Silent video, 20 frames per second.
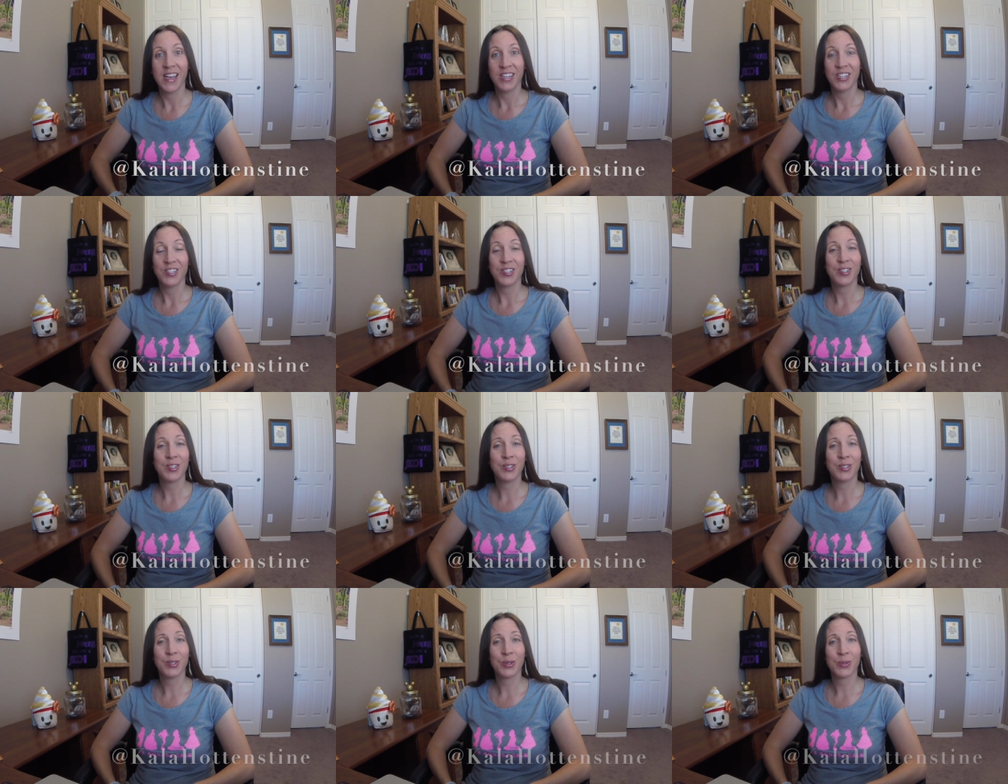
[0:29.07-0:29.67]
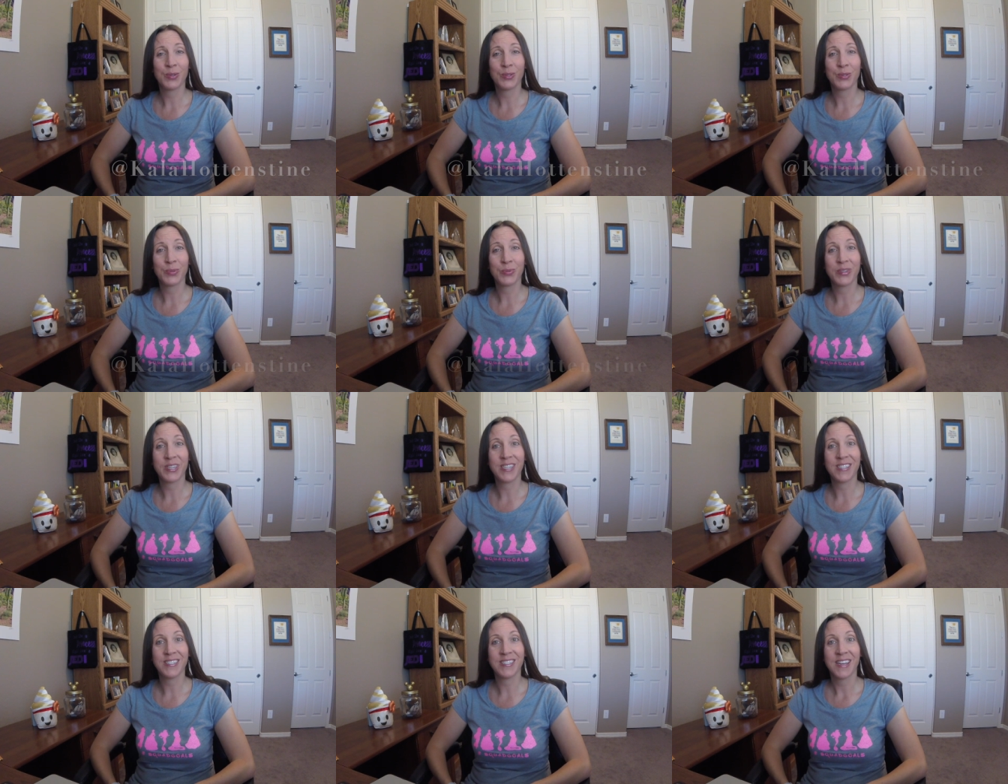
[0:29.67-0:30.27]
She's so
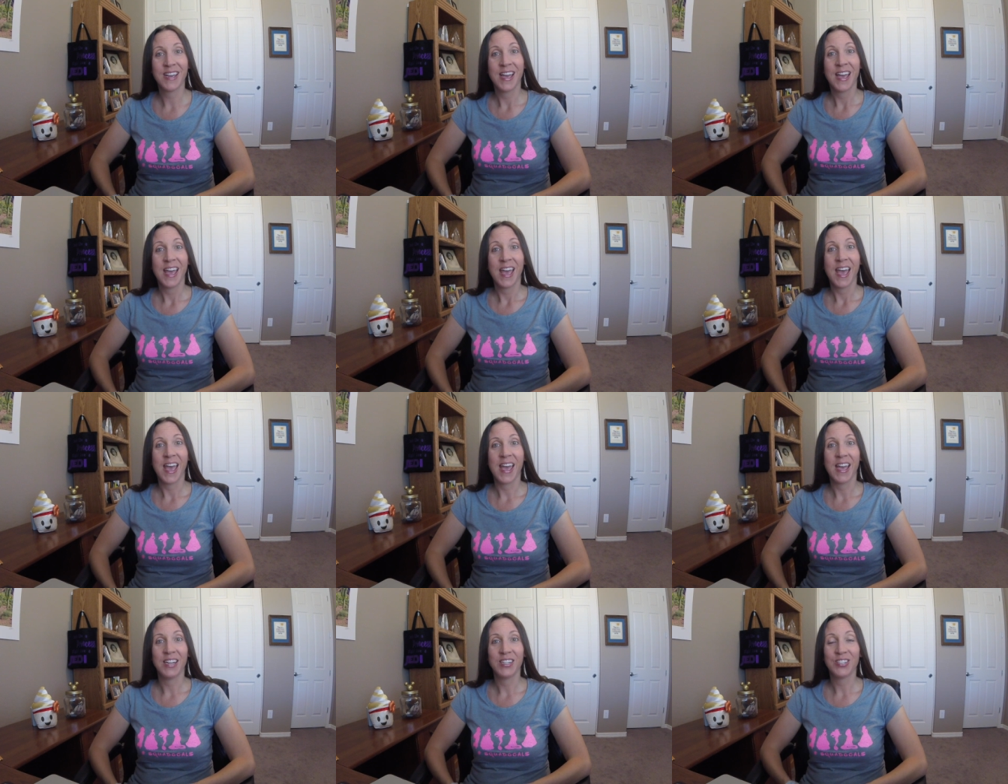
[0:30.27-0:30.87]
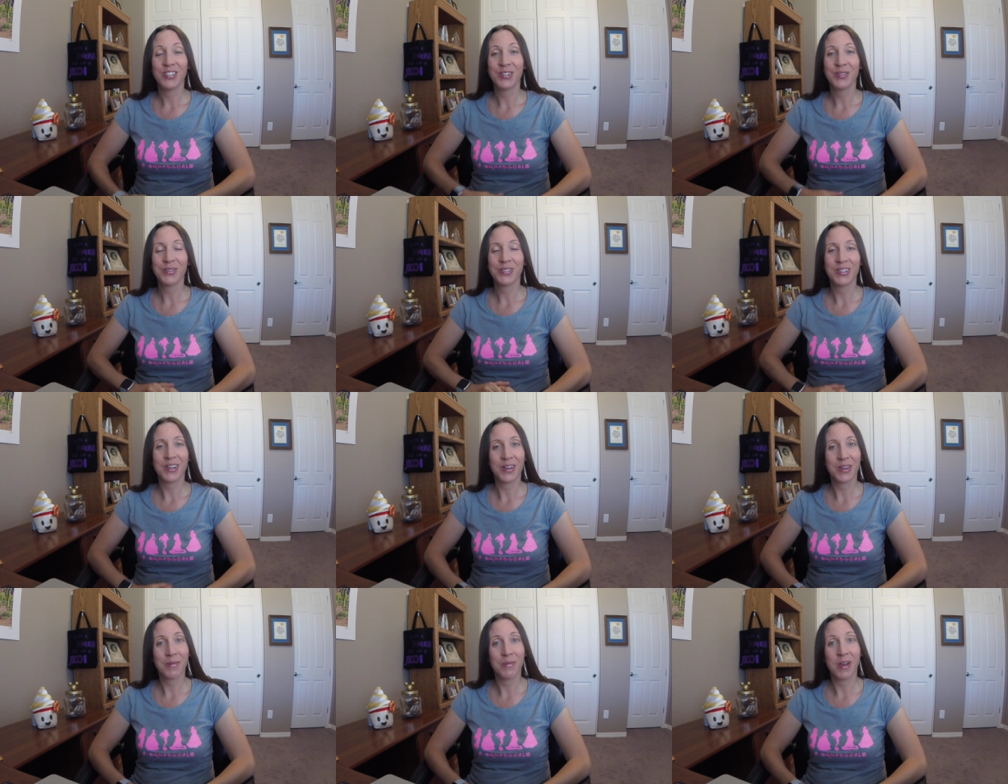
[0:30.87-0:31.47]
sweet and she was
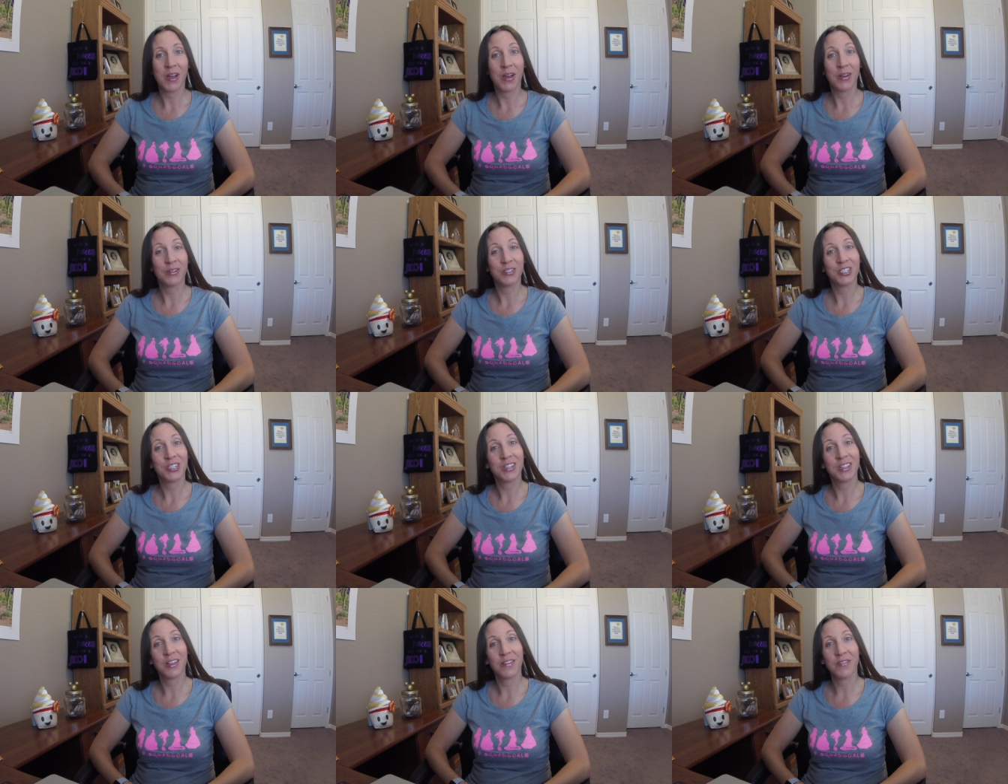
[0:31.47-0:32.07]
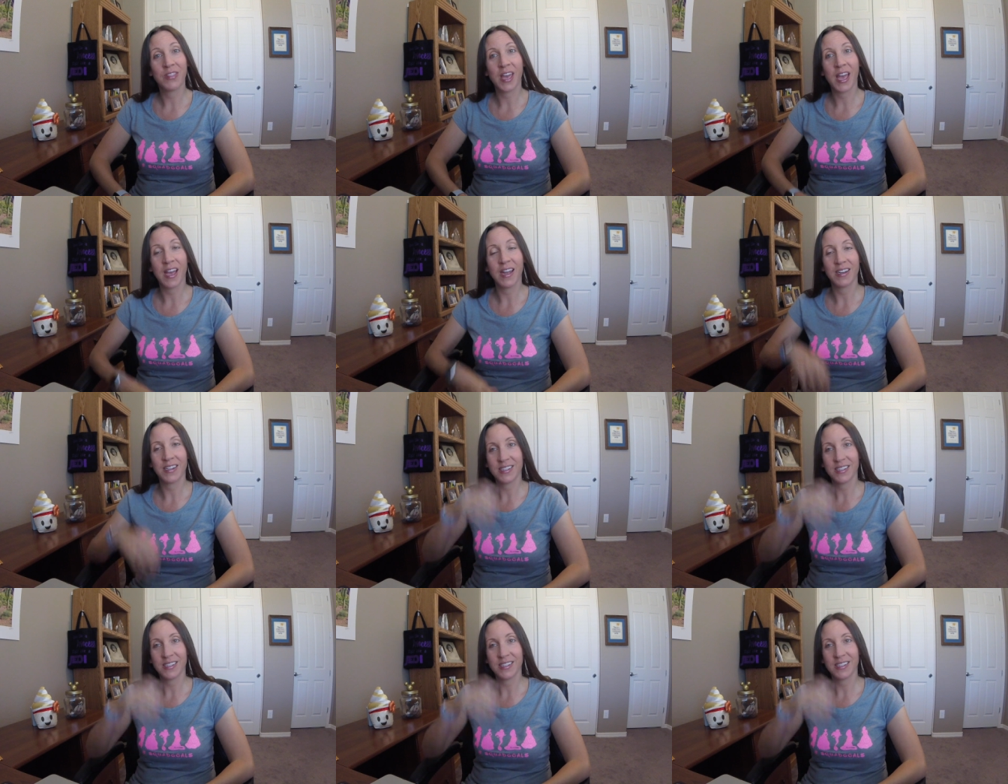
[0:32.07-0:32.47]
talking about how she loved the